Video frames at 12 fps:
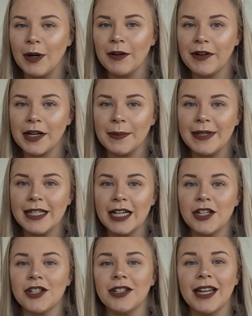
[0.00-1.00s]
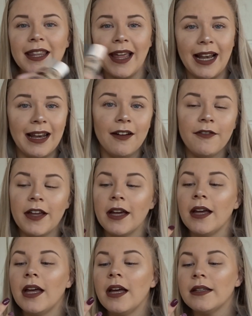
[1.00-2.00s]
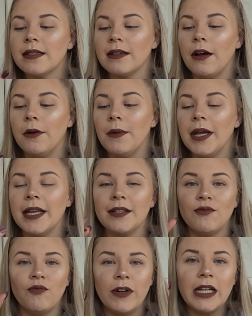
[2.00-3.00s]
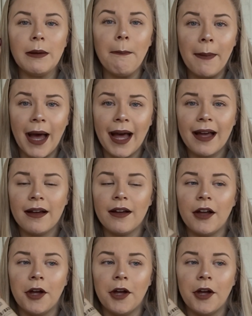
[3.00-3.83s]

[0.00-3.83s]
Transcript: my recommendation and they love it. So it is really matte.